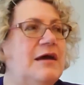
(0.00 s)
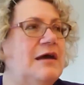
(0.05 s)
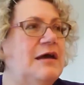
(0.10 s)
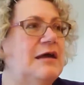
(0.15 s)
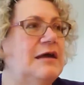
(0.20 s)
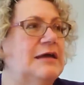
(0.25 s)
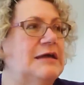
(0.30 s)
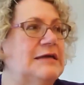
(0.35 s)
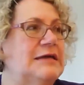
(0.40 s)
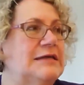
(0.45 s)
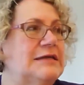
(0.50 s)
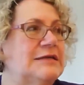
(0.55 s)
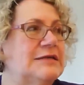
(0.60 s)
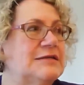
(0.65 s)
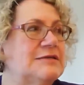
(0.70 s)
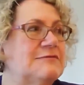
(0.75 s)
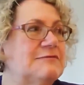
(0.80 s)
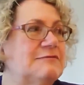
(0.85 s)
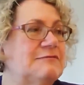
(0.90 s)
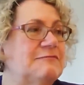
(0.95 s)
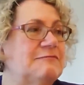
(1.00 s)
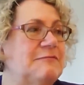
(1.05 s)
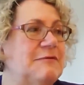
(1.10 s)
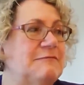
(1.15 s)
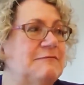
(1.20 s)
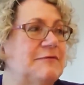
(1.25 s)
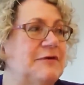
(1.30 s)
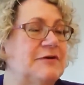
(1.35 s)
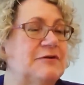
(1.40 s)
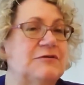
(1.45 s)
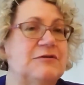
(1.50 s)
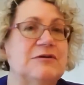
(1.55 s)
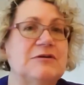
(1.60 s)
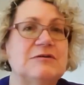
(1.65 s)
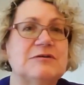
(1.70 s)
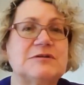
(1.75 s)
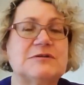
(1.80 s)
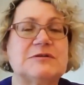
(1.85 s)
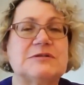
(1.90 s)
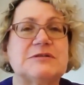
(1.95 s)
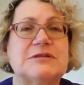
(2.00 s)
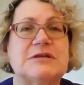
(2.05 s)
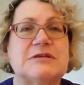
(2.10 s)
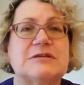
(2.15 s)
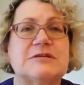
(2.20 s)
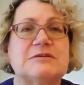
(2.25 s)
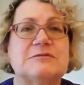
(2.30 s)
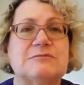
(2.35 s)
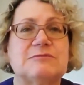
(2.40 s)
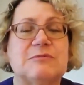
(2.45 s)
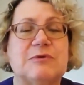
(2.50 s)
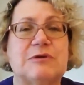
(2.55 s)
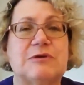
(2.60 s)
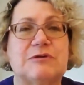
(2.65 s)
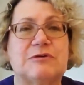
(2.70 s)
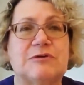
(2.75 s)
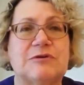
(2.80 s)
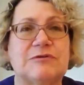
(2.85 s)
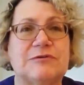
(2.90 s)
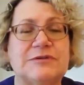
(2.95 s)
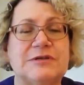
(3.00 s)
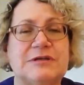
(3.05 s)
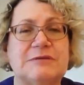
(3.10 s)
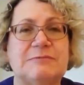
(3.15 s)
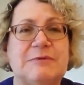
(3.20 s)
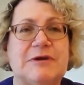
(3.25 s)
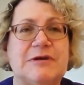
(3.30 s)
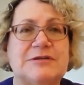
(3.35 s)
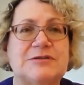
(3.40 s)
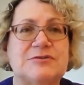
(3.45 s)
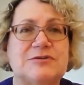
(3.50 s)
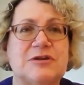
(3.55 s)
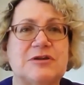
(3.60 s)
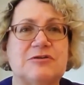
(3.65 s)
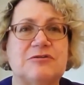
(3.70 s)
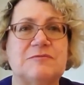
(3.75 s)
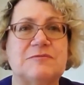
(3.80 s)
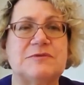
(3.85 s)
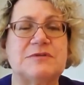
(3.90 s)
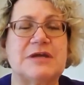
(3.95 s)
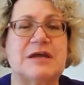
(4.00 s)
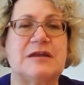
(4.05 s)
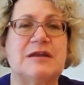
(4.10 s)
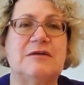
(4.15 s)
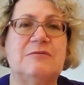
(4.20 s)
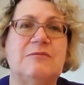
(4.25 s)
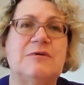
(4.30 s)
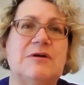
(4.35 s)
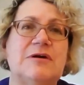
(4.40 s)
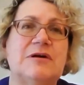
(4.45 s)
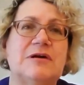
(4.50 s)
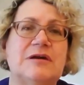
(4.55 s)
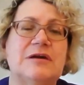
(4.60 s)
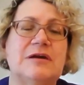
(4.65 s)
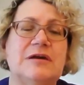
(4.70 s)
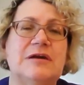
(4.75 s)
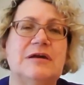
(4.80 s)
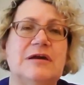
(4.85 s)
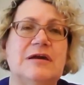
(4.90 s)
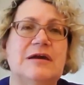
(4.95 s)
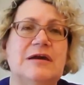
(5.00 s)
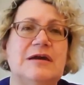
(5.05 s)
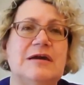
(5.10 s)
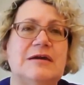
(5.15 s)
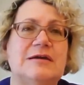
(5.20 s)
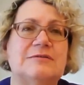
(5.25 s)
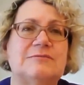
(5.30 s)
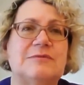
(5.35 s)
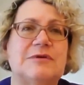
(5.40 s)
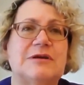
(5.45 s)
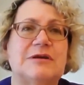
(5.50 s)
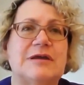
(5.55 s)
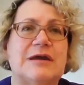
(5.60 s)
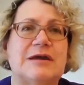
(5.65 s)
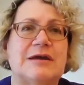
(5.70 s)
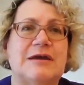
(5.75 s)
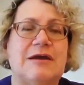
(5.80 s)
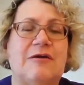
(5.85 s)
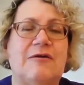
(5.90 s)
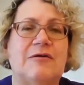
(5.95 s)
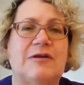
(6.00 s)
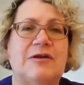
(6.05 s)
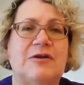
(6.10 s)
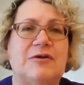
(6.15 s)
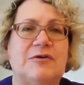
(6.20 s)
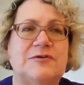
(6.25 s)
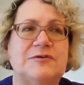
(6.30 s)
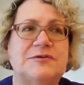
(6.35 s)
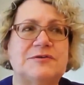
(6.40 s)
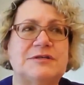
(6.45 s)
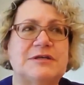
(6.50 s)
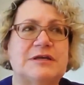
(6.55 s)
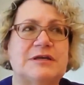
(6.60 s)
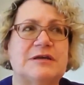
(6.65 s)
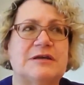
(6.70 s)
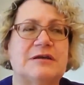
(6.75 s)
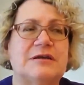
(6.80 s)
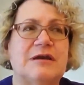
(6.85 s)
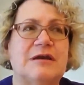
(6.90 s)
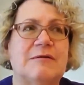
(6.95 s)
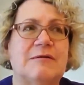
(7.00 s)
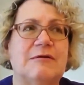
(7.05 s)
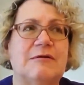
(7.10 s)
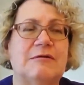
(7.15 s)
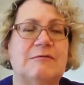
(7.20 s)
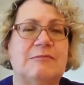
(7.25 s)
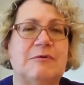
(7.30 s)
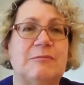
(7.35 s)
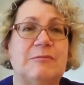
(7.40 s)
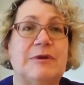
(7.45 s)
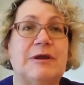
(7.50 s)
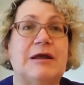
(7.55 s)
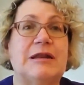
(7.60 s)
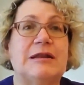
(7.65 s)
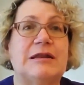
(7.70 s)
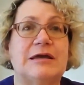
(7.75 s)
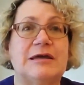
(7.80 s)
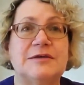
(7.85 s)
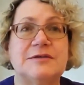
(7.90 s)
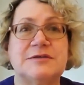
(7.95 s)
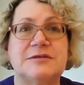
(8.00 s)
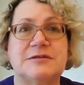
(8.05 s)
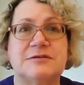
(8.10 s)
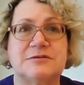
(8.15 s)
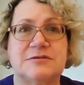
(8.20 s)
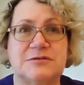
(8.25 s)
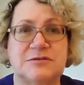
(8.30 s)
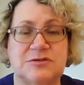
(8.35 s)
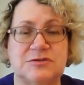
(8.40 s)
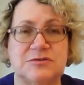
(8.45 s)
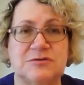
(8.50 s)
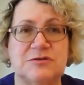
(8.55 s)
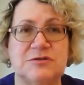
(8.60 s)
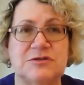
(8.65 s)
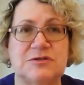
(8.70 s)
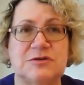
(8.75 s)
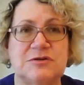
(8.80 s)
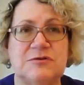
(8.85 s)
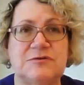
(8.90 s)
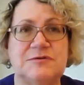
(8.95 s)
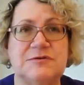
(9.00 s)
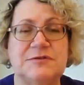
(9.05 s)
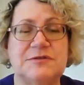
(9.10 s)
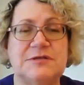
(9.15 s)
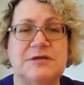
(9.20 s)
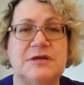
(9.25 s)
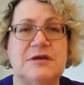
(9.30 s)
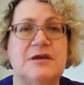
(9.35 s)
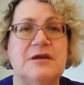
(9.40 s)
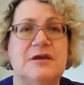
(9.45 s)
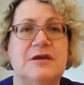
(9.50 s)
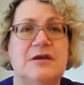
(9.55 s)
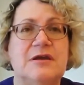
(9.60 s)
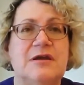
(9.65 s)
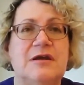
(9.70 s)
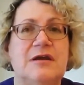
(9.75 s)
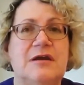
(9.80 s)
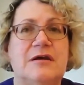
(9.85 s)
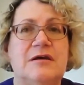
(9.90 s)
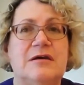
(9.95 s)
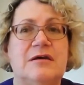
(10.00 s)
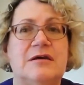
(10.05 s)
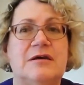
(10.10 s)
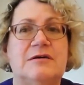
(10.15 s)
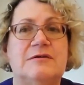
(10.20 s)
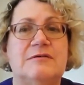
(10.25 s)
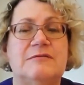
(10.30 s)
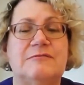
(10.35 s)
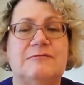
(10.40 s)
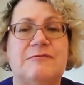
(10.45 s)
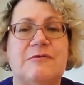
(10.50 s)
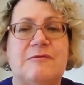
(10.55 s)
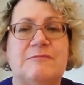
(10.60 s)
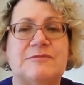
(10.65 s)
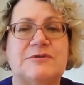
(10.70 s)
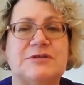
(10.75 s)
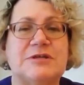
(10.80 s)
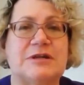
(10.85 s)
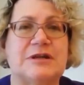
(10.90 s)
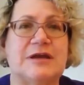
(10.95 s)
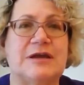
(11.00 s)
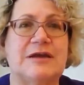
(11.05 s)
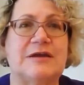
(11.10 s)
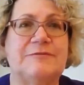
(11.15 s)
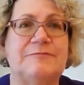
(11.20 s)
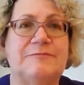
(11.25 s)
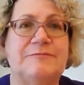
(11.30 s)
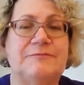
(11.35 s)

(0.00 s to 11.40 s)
And one final note is that we got contacted by Australian Homestay Network, and we're now currently hosting probably our last student to host from Chile.